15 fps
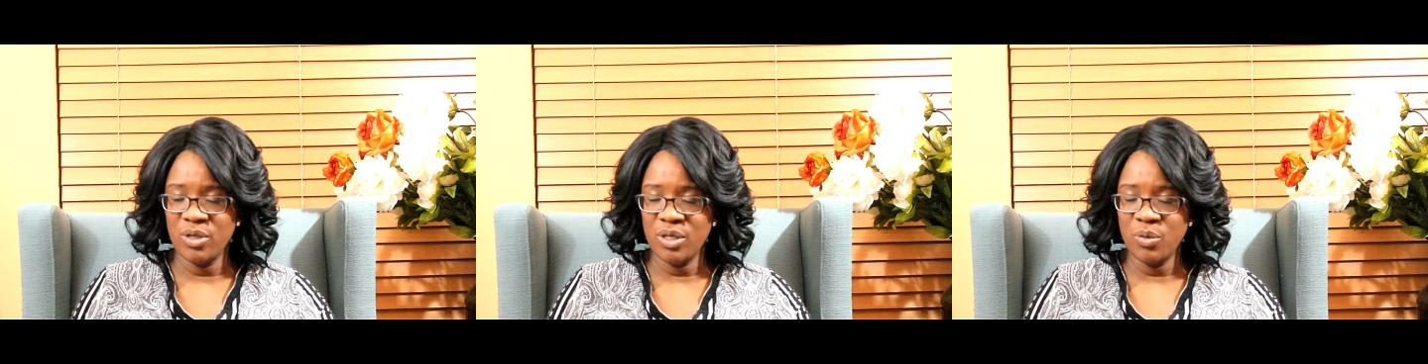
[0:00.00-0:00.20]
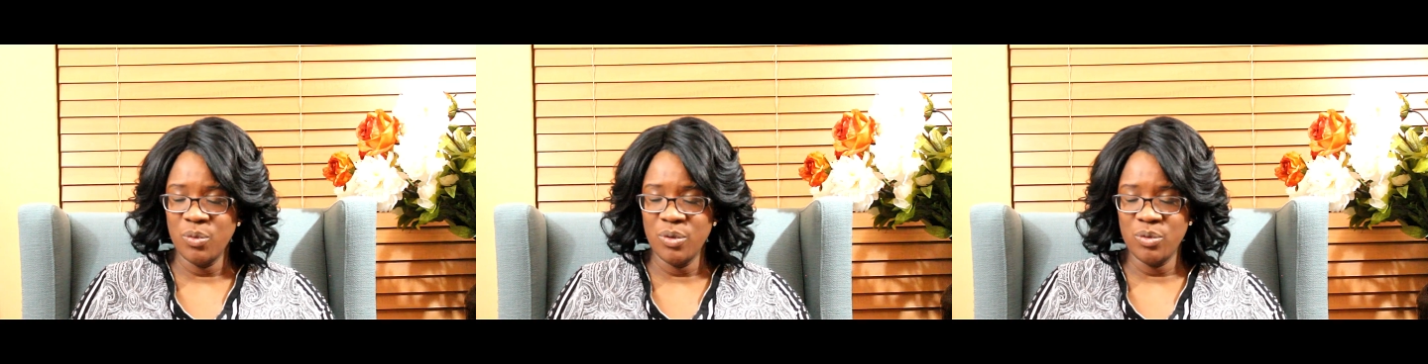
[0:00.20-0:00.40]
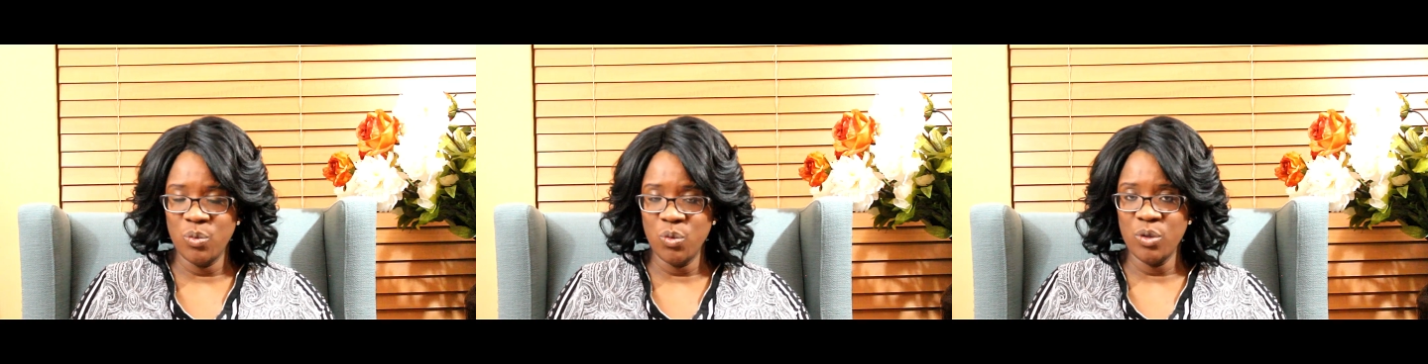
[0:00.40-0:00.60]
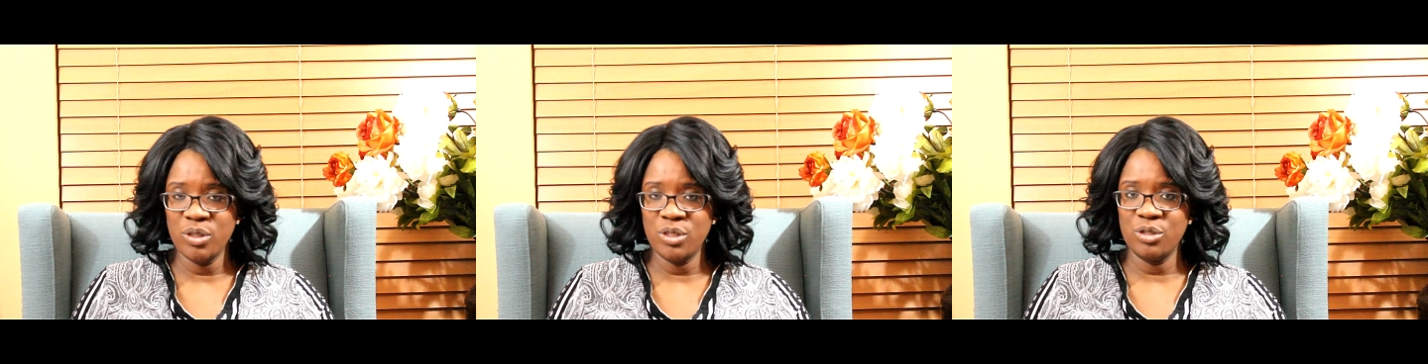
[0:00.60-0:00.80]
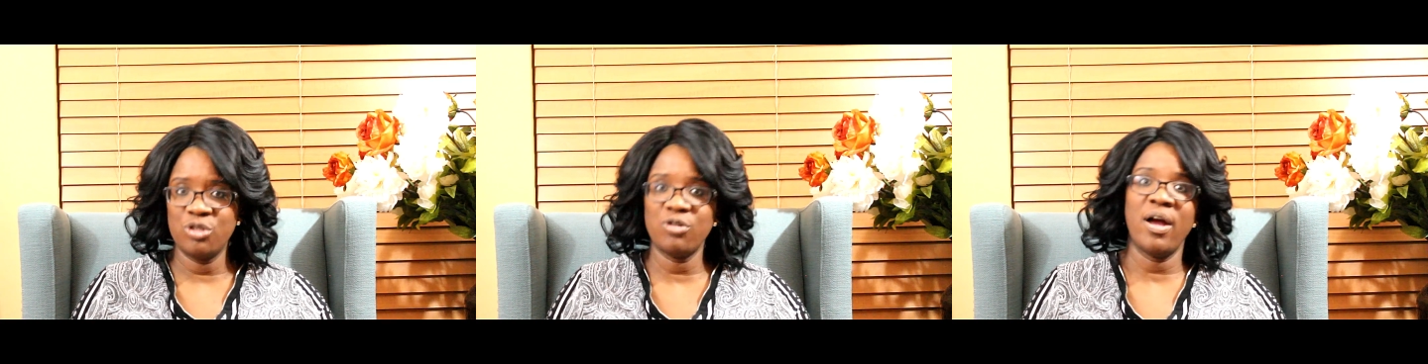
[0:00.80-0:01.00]
would want
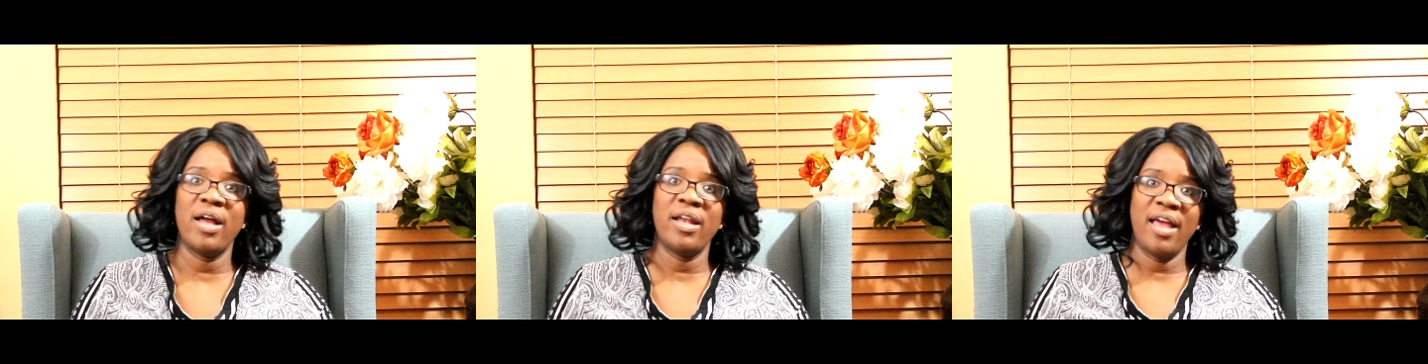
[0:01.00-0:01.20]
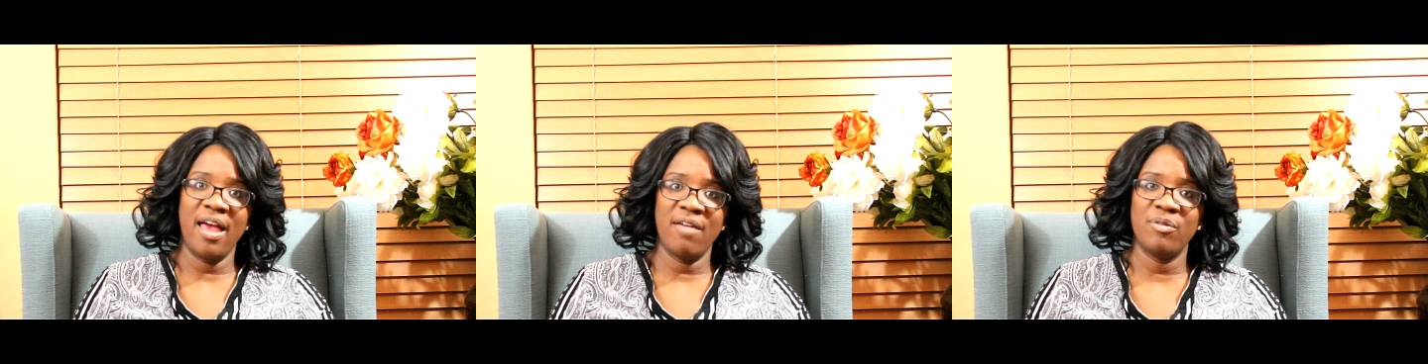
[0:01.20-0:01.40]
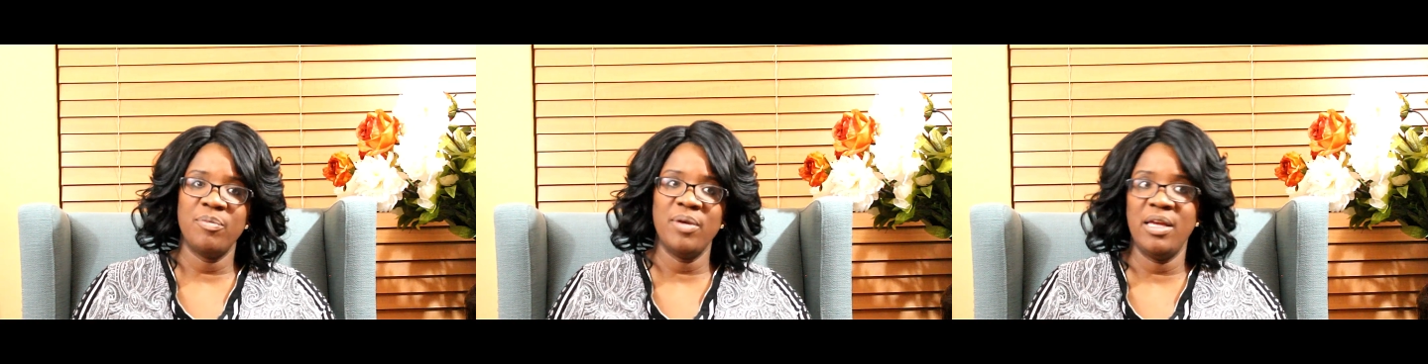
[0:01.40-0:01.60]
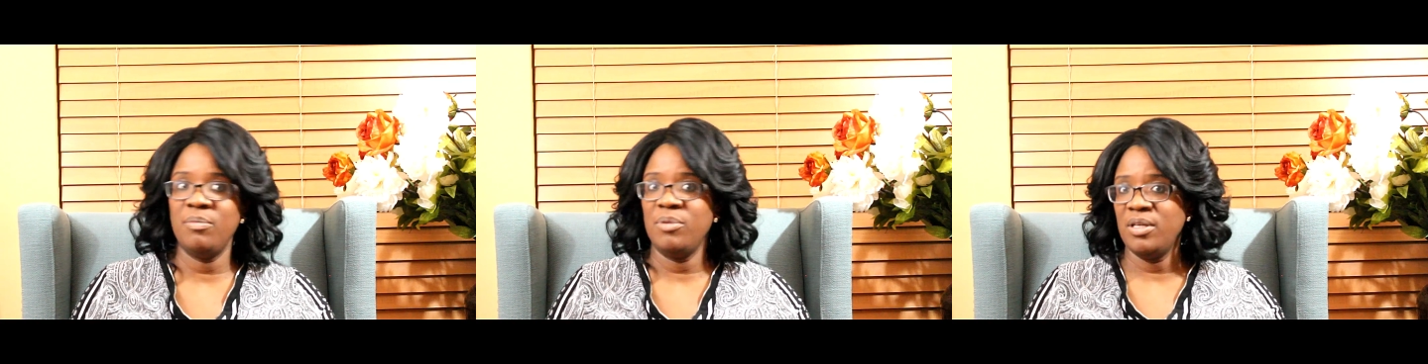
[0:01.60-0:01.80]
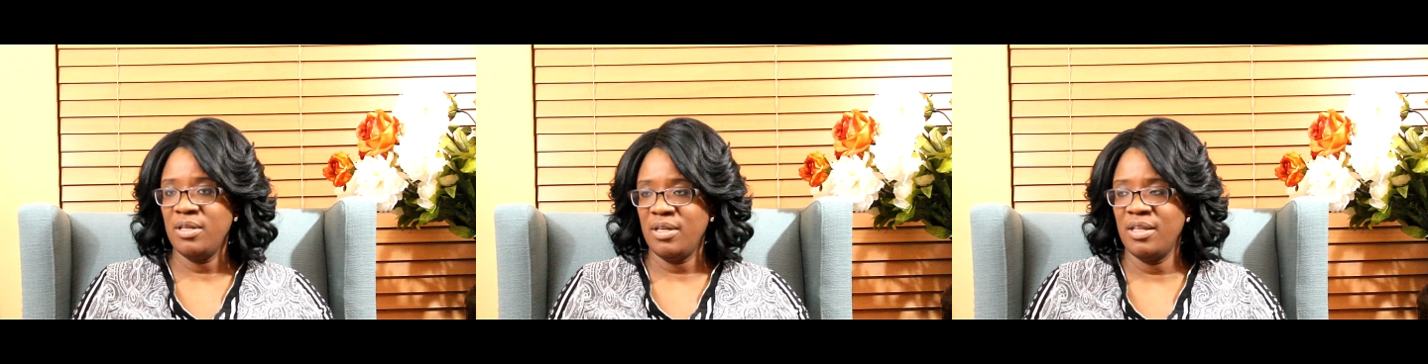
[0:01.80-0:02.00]
to try to have a
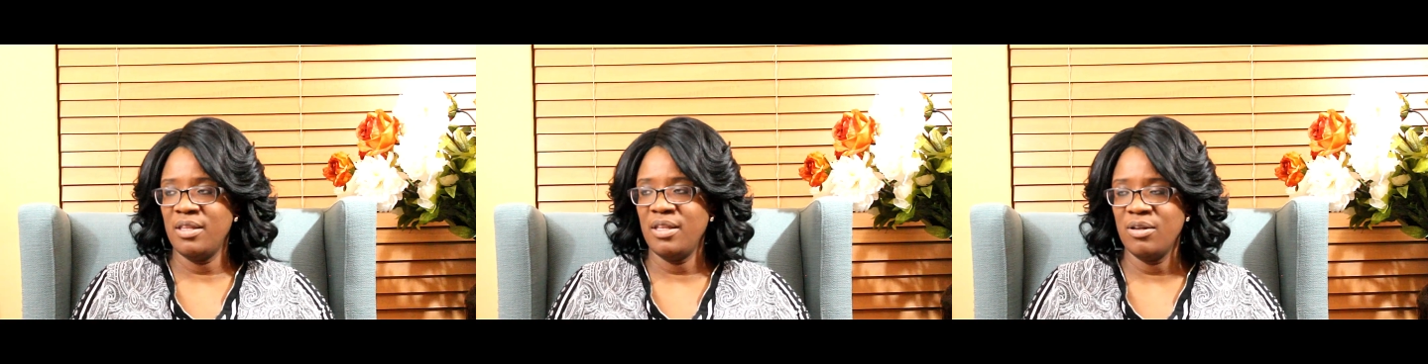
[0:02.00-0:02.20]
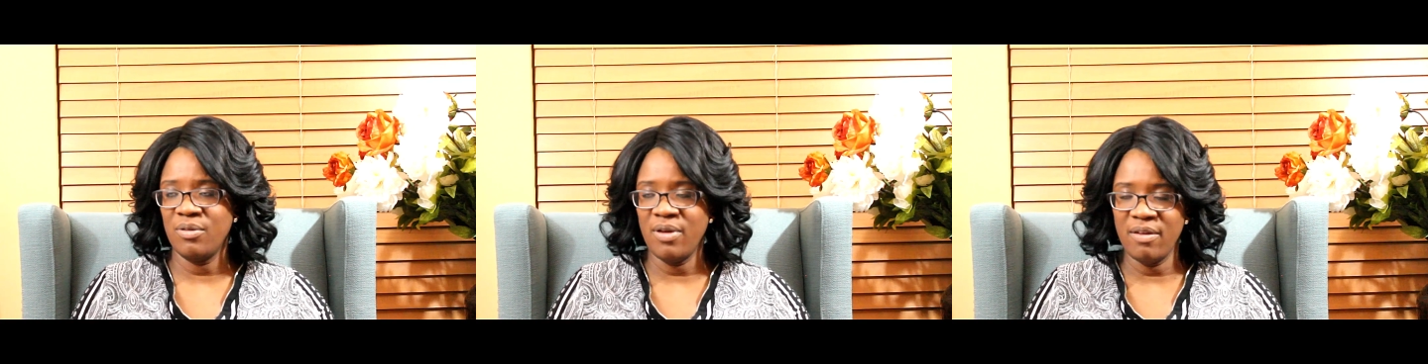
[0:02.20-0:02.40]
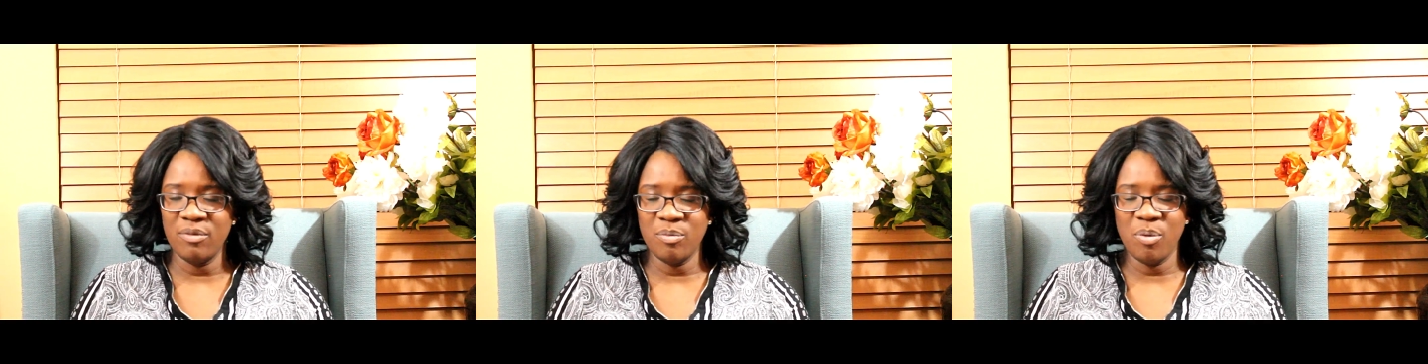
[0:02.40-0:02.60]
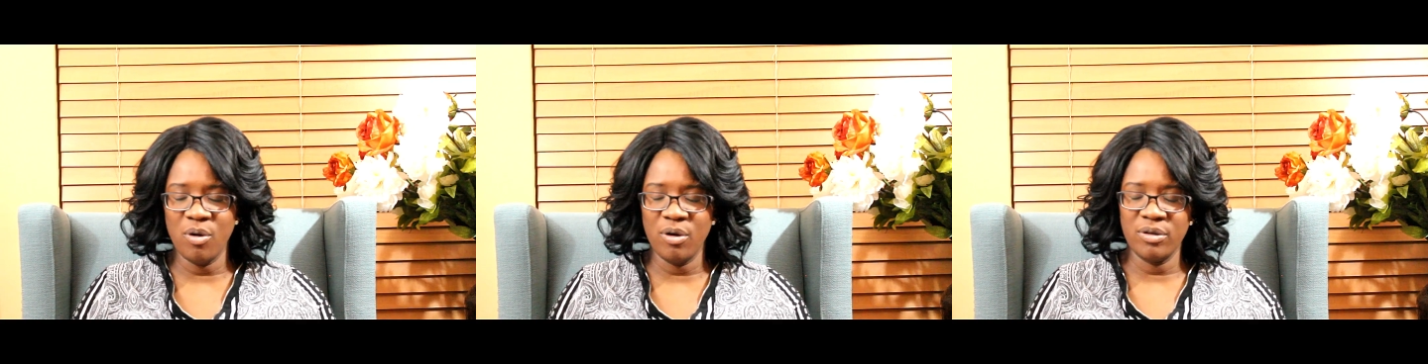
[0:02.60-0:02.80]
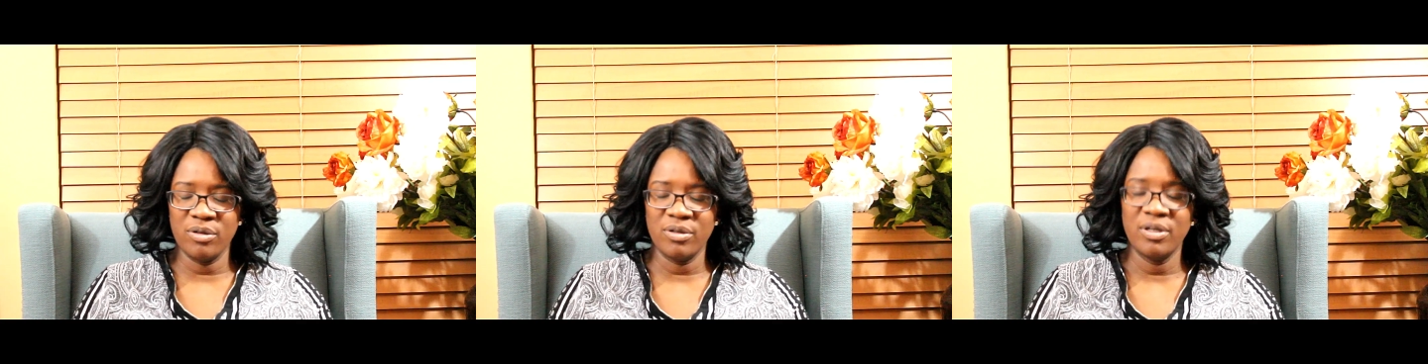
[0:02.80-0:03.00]
baby and they don't have a
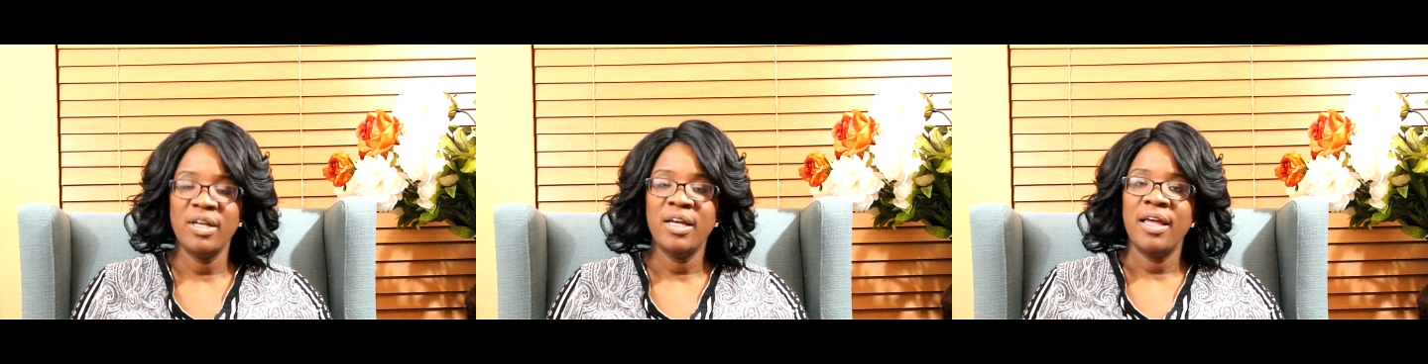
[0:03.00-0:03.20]
partner.